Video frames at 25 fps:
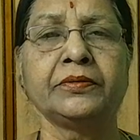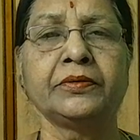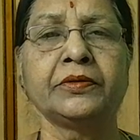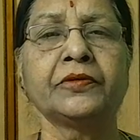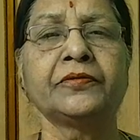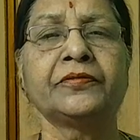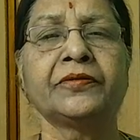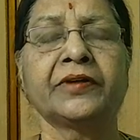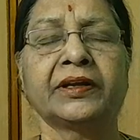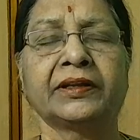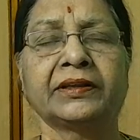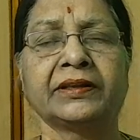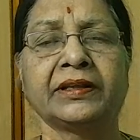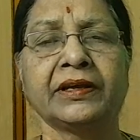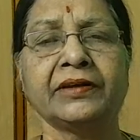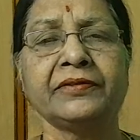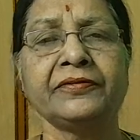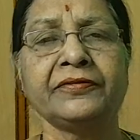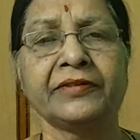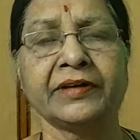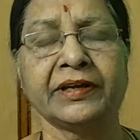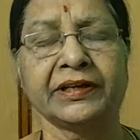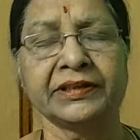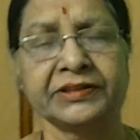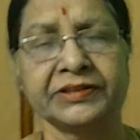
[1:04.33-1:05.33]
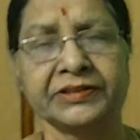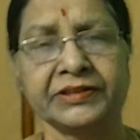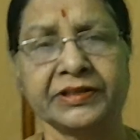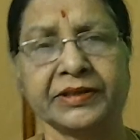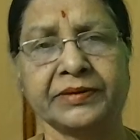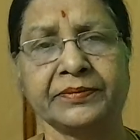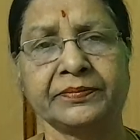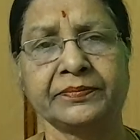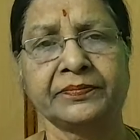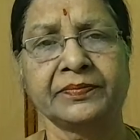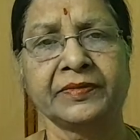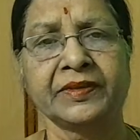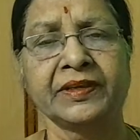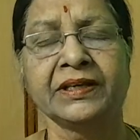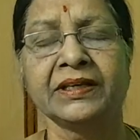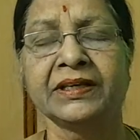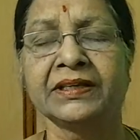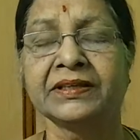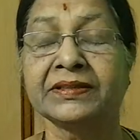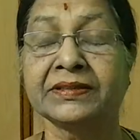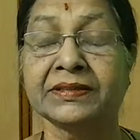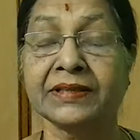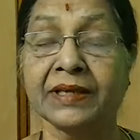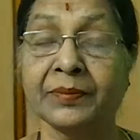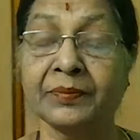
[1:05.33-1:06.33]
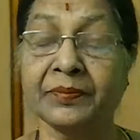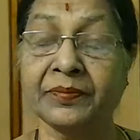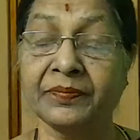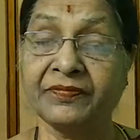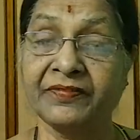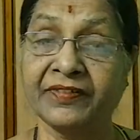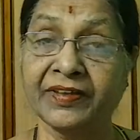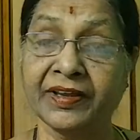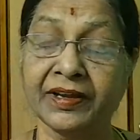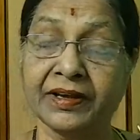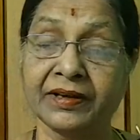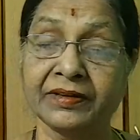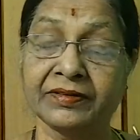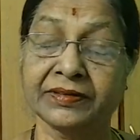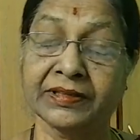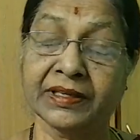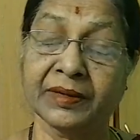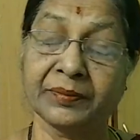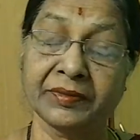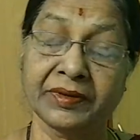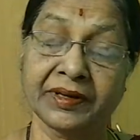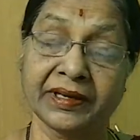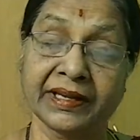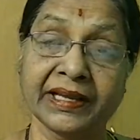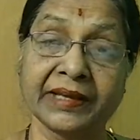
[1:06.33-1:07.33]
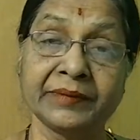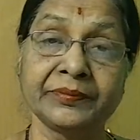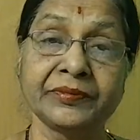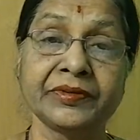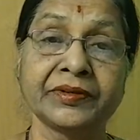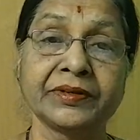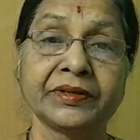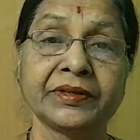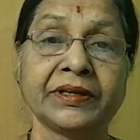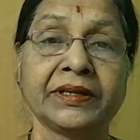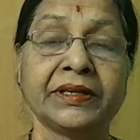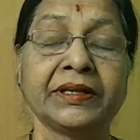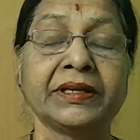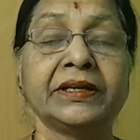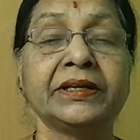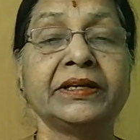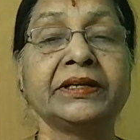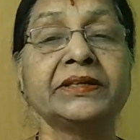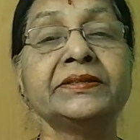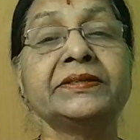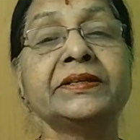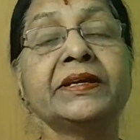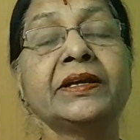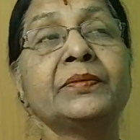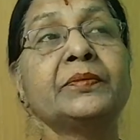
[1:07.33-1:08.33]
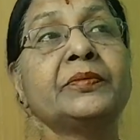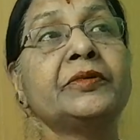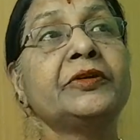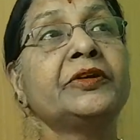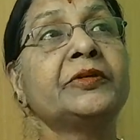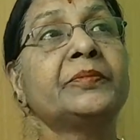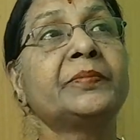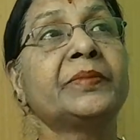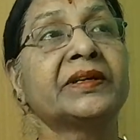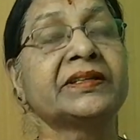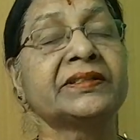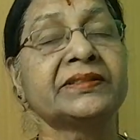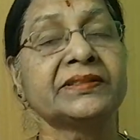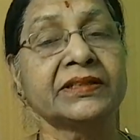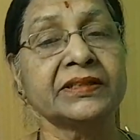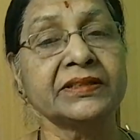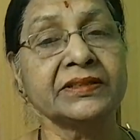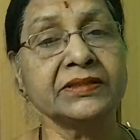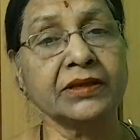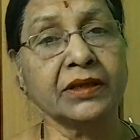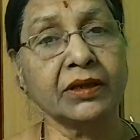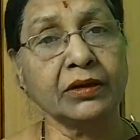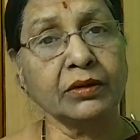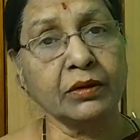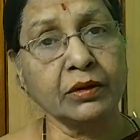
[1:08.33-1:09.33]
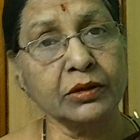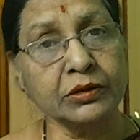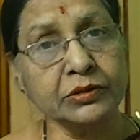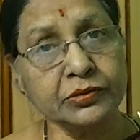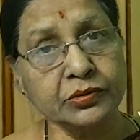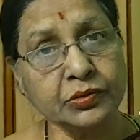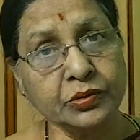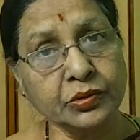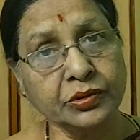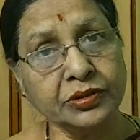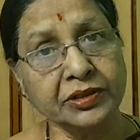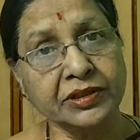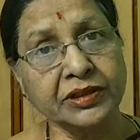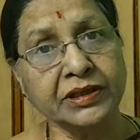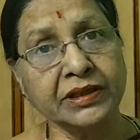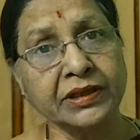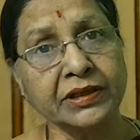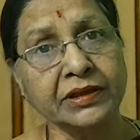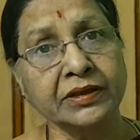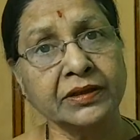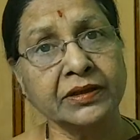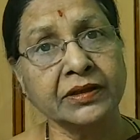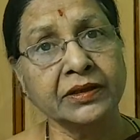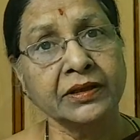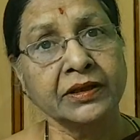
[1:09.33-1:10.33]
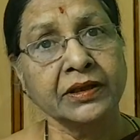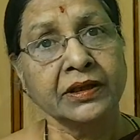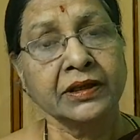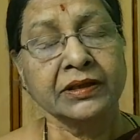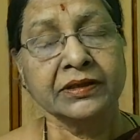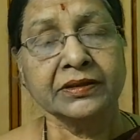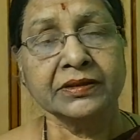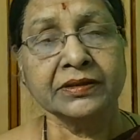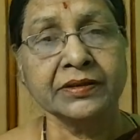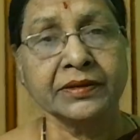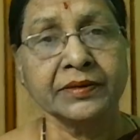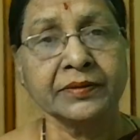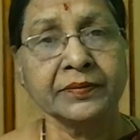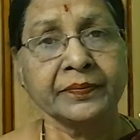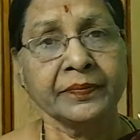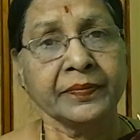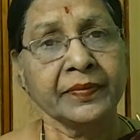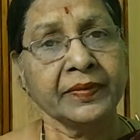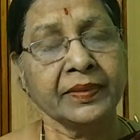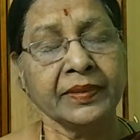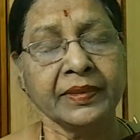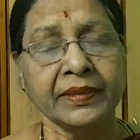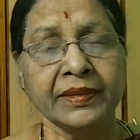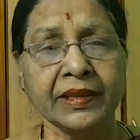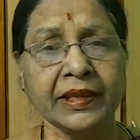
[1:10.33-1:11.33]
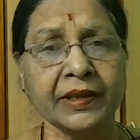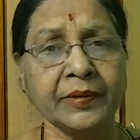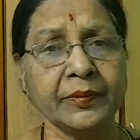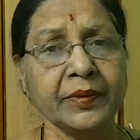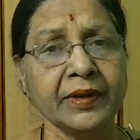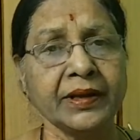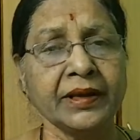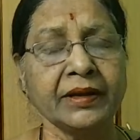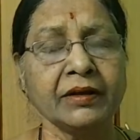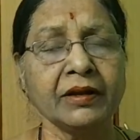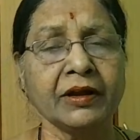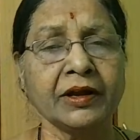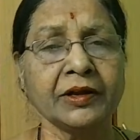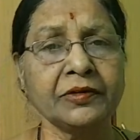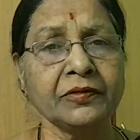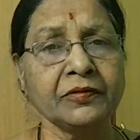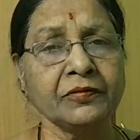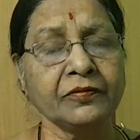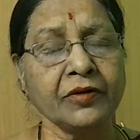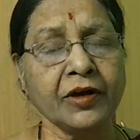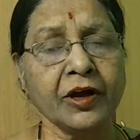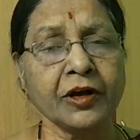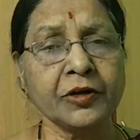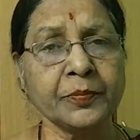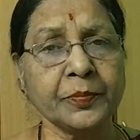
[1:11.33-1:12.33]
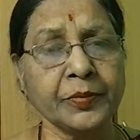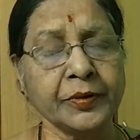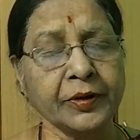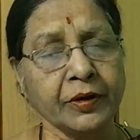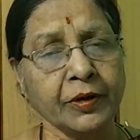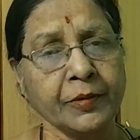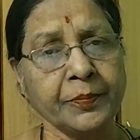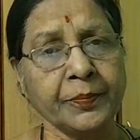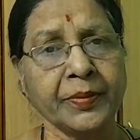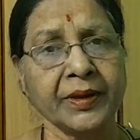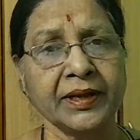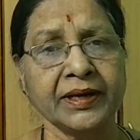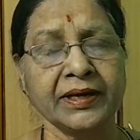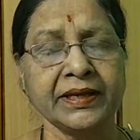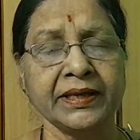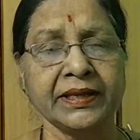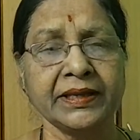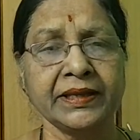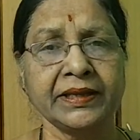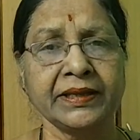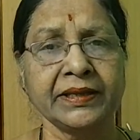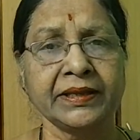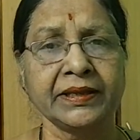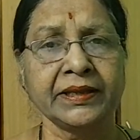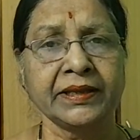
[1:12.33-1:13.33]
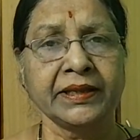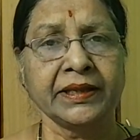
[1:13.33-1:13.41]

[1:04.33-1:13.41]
go for the function. Sometimes disabled persons are also there. They may not walk properly.